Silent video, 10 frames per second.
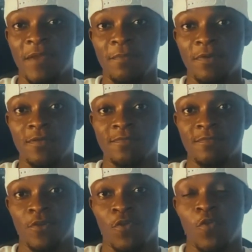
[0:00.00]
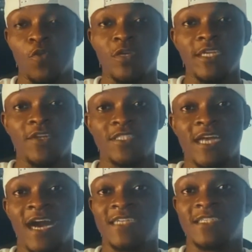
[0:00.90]
remember, OnlyDust
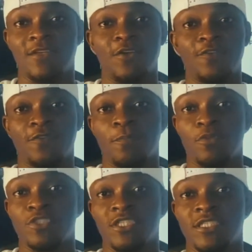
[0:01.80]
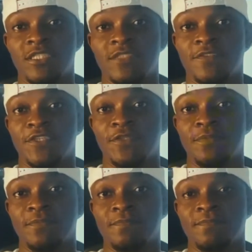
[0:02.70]
has a lot of opportunities for you.
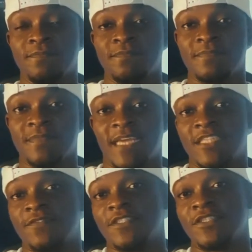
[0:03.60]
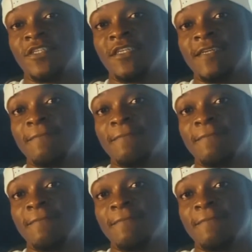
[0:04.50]
Thanks for tuning